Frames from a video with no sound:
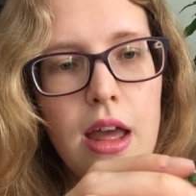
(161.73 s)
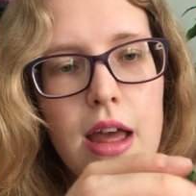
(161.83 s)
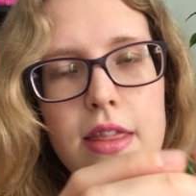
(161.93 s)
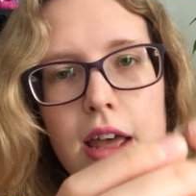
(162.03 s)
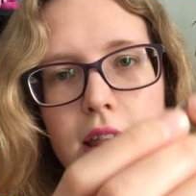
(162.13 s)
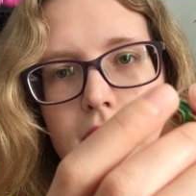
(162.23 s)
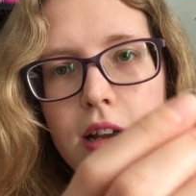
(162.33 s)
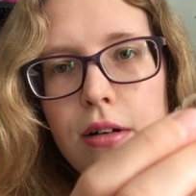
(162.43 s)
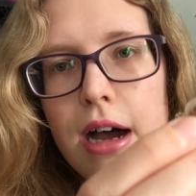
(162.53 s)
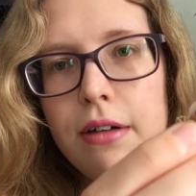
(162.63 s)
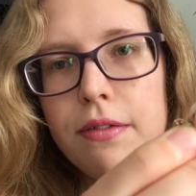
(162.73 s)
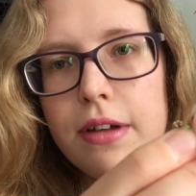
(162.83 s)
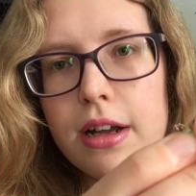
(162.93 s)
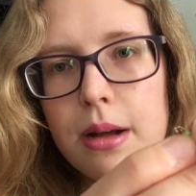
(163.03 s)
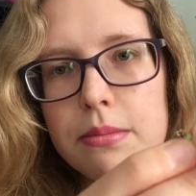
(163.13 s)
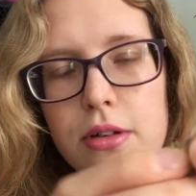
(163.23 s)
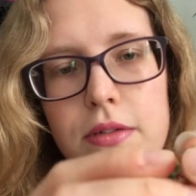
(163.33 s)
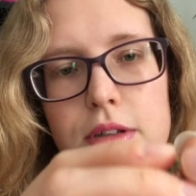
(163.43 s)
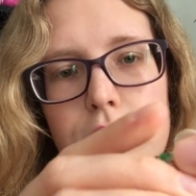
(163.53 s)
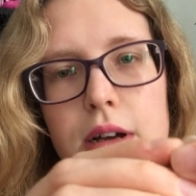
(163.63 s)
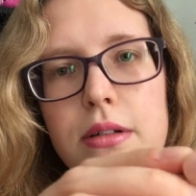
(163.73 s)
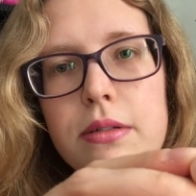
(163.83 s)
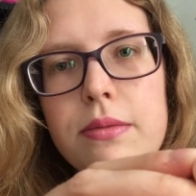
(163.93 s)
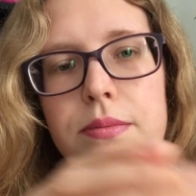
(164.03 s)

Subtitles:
And then the little outfit comes off as well.